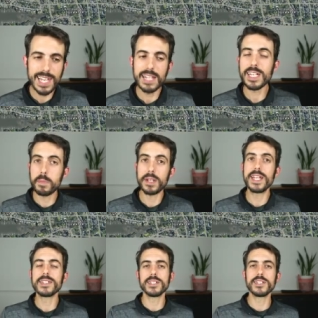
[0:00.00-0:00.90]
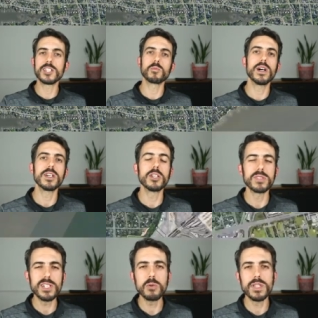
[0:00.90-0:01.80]
is kind of like a peninsula as well.
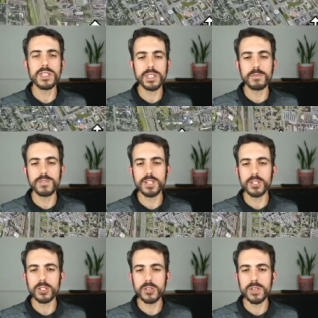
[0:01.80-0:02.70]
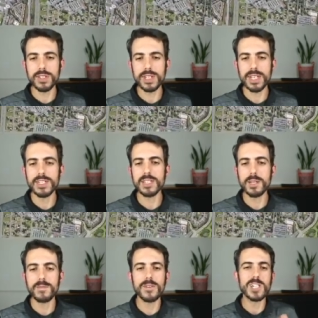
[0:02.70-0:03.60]
You'll deal with some flood insurance in
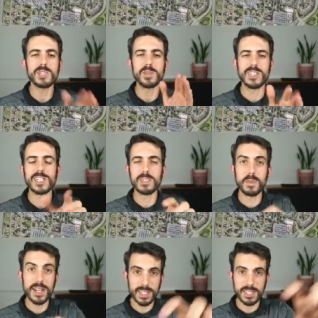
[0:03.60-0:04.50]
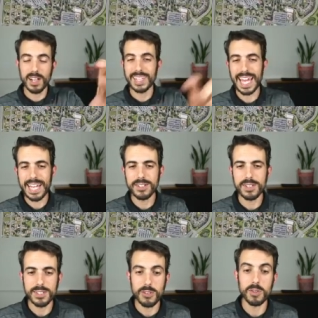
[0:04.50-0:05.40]
some very specific spots along the
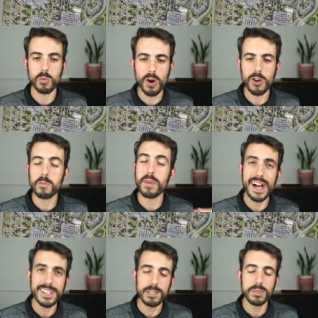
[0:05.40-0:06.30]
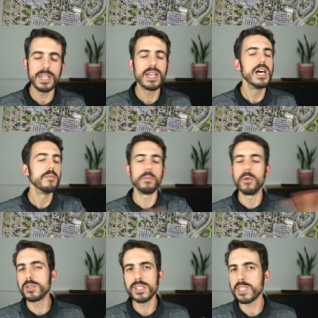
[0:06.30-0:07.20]
edges near the water possibly, but
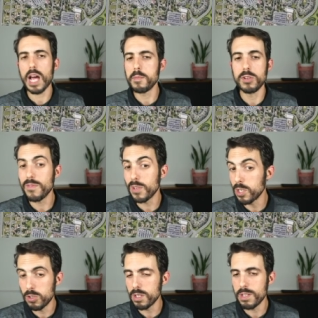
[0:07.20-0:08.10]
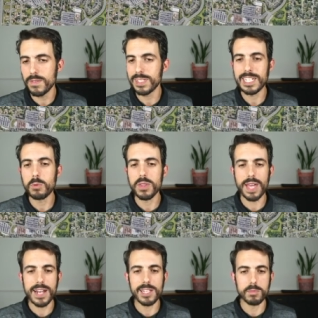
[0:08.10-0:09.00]
most of the time you don't even deal with
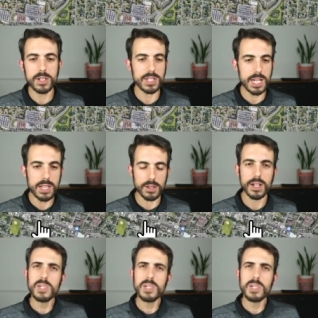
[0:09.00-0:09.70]
that as much either. You